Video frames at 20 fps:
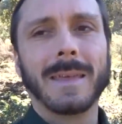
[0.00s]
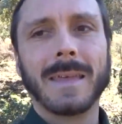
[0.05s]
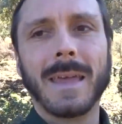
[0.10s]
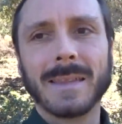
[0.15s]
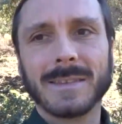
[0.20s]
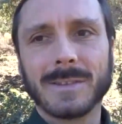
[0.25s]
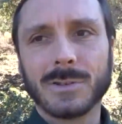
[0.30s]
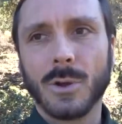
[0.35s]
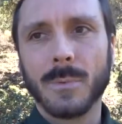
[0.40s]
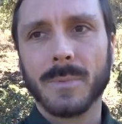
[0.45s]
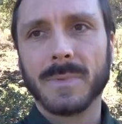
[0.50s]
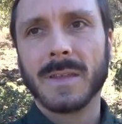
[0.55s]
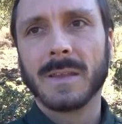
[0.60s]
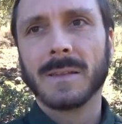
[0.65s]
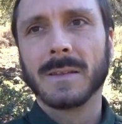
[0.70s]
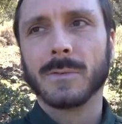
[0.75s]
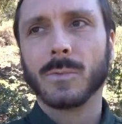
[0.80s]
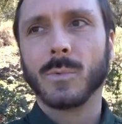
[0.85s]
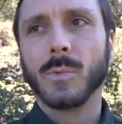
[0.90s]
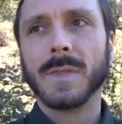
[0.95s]
get
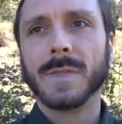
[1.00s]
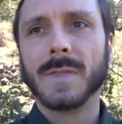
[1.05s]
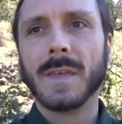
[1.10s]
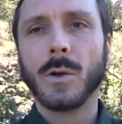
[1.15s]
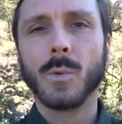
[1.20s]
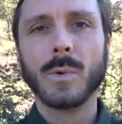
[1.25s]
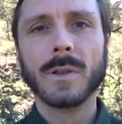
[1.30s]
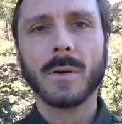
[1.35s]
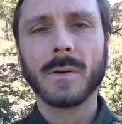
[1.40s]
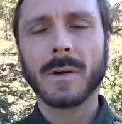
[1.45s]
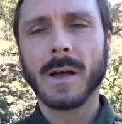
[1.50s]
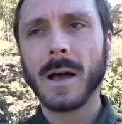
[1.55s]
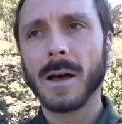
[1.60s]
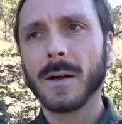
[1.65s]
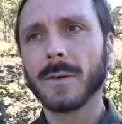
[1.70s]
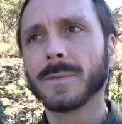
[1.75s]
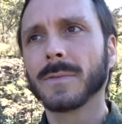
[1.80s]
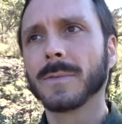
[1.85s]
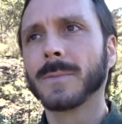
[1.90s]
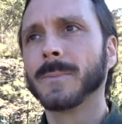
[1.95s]
something we think we don't
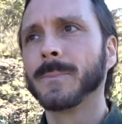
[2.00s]
have,